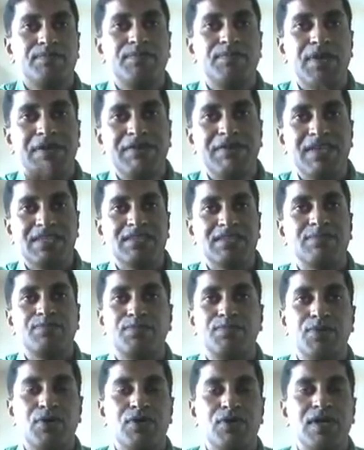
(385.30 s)
previous
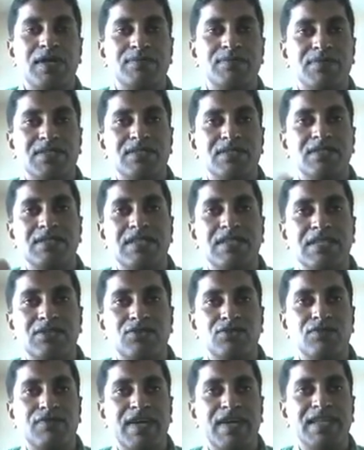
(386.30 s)
programs, that
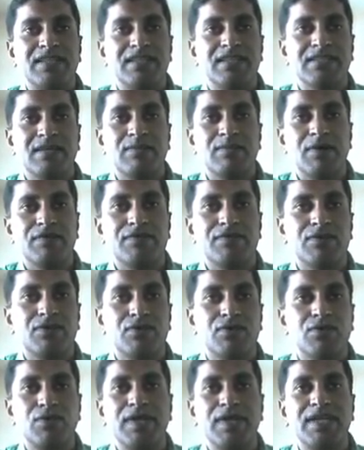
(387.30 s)
is to find the sum of
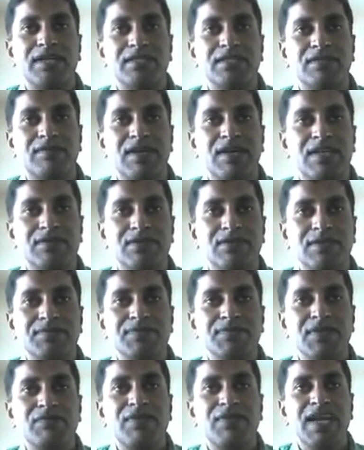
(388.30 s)
two integer values,
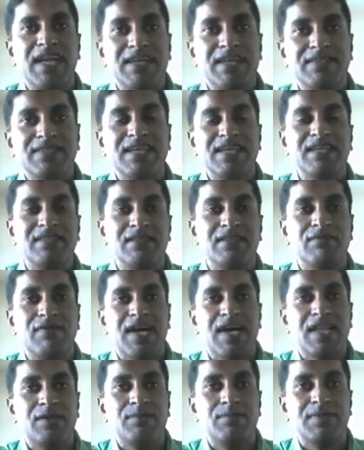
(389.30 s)
we had assigned the
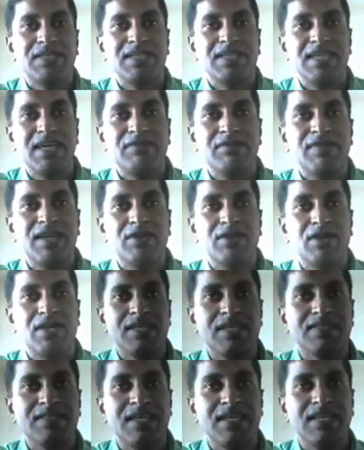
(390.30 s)
value, but here we are not
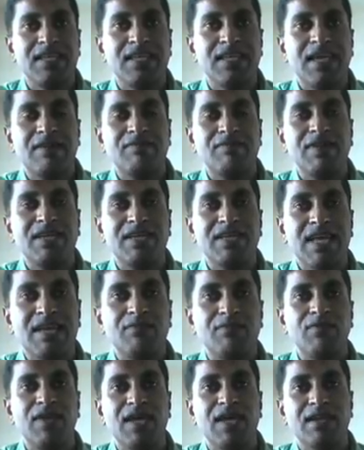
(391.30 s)
assigning every
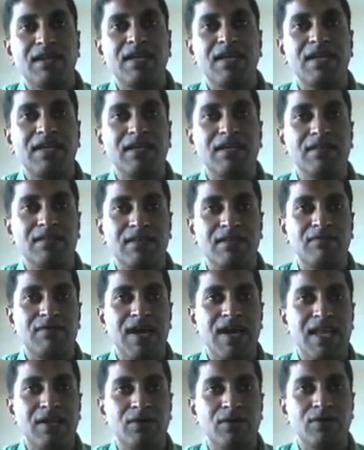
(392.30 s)
time we are reading the
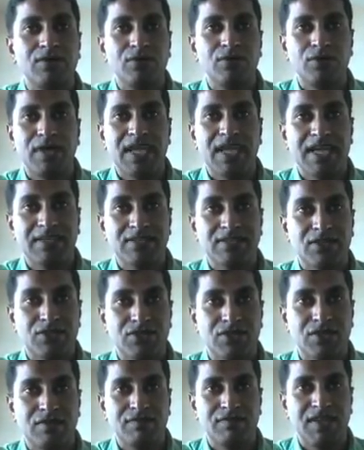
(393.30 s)
value during
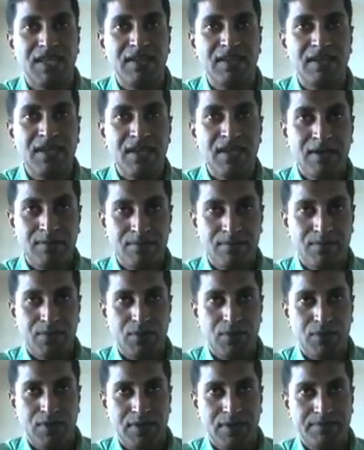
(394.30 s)
execution of the
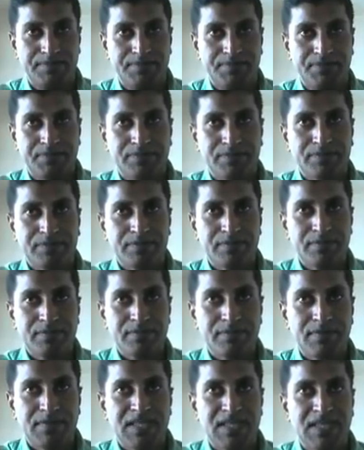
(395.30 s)
program.
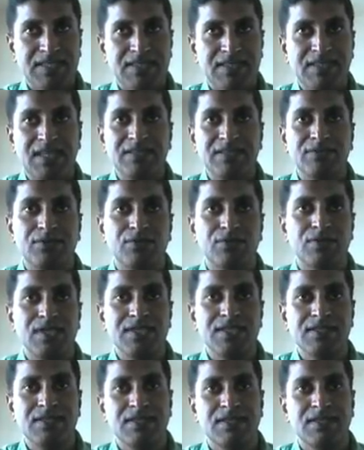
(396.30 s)
That is done through this